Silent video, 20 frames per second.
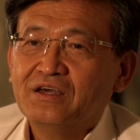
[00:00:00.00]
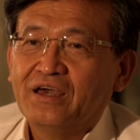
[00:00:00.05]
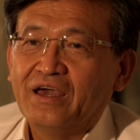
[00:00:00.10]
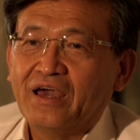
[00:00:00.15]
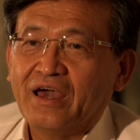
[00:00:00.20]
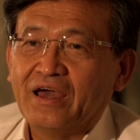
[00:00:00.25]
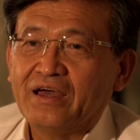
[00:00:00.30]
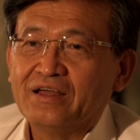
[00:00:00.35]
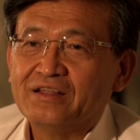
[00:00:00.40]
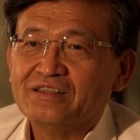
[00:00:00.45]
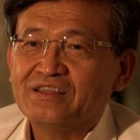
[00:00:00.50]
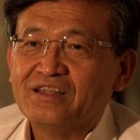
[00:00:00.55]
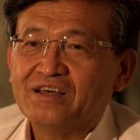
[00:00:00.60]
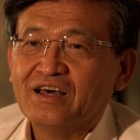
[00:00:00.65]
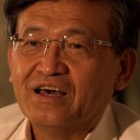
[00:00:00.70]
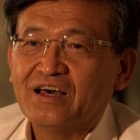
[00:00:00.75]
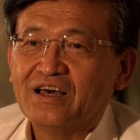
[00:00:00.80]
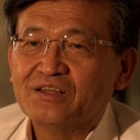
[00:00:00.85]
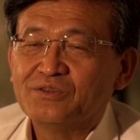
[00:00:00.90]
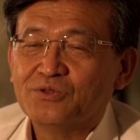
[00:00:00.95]
And
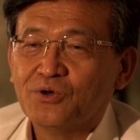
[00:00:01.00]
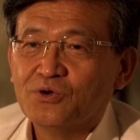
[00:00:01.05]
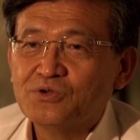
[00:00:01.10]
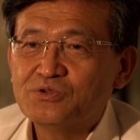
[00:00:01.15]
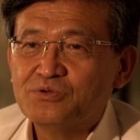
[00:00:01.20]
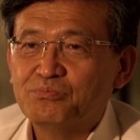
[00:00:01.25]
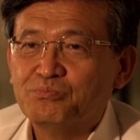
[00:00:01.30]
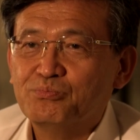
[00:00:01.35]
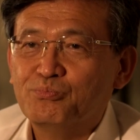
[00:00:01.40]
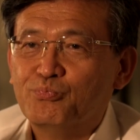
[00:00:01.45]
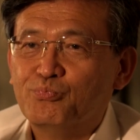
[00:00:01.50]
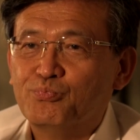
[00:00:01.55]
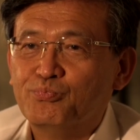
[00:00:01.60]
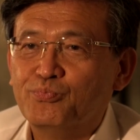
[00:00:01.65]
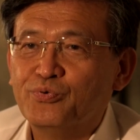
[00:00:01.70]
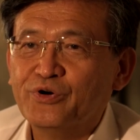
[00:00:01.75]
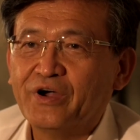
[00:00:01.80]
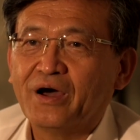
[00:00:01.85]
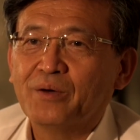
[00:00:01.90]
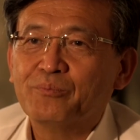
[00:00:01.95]
those
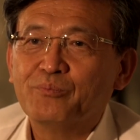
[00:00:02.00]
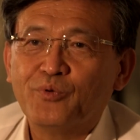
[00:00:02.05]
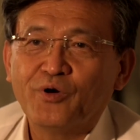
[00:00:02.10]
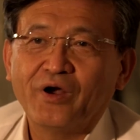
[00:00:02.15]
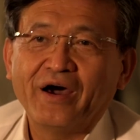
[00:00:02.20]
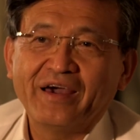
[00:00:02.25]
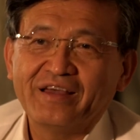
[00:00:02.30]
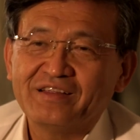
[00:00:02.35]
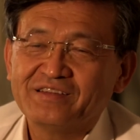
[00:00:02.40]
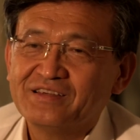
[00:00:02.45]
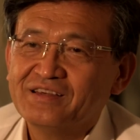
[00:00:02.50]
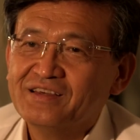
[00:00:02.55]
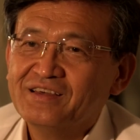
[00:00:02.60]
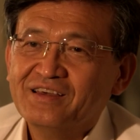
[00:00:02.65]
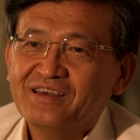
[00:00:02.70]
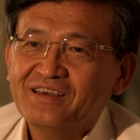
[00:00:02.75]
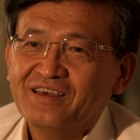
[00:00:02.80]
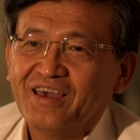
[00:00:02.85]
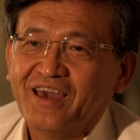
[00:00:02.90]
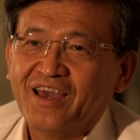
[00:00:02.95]
bright
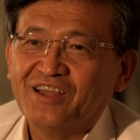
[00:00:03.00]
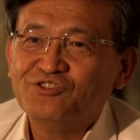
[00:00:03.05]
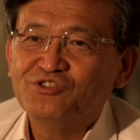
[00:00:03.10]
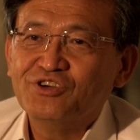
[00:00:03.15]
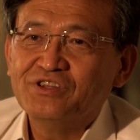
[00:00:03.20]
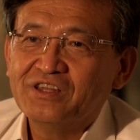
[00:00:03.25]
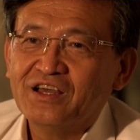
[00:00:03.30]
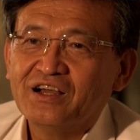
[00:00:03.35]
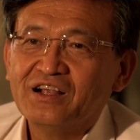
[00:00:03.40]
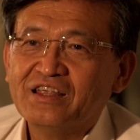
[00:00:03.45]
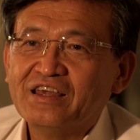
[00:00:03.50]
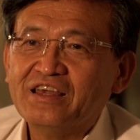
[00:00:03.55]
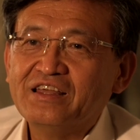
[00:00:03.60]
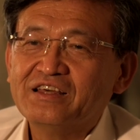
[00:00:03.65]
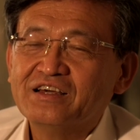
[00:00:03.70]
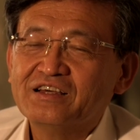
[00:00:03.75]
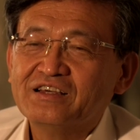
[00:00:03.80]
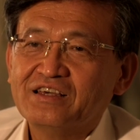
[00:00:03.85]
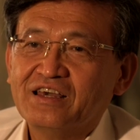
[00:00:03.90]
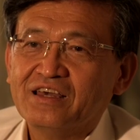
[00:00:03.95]
engineer
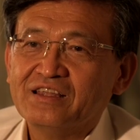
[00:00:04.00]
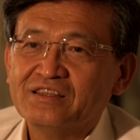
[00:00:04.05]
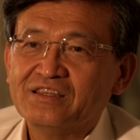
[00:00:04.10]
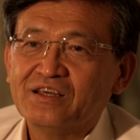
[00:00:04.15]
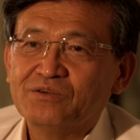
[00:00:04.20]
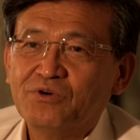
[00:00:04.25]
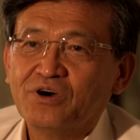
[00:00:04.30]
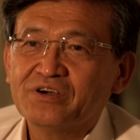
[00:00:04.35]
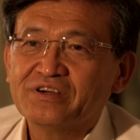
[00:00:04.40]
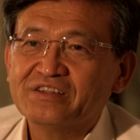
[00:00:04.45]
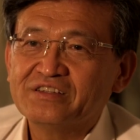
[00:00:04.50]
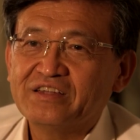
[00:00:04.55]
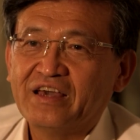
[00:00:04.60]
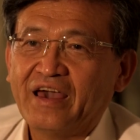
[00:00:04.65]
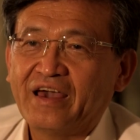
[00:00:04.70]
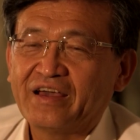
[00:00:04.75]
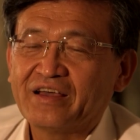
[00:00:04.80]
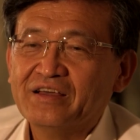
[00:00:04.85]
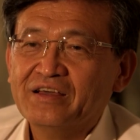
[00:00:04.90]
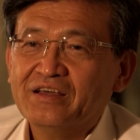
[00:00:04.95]
leaders in the
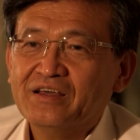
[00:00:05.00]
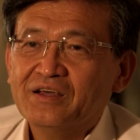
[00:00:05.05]
Rocketech,